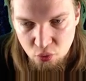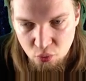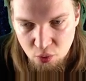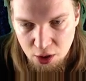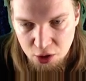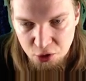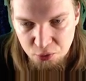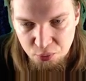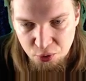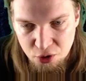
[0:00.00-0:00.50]
While
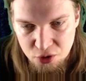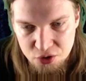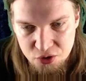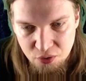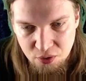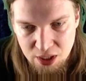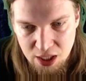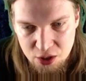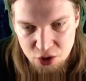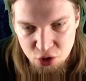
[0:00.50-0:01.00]
you pause to
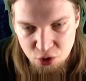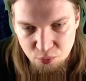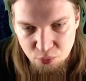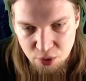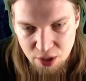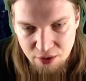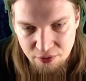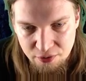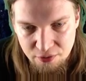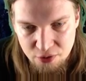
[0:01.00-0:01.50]
catch your
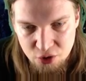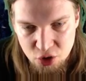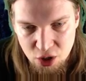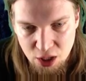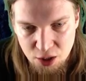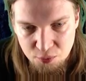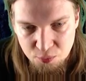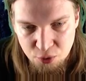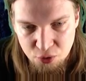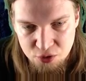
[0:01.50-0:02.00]
breath, the
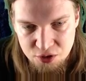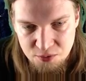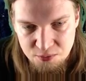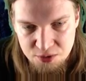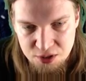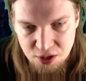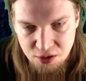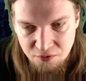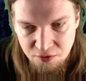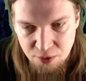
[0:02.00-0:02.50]
giant pulls
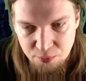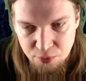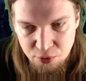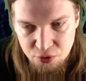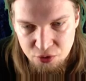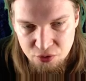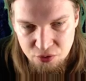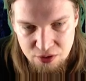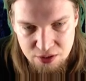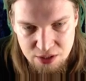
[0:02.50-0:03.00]
himself up
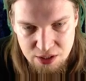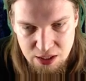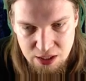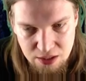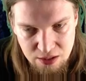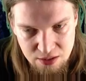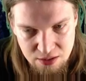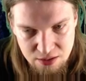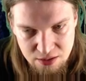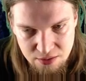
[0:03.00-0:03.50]
onto his
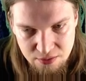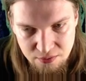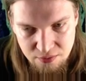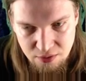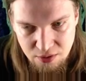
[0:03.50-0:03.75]
knees.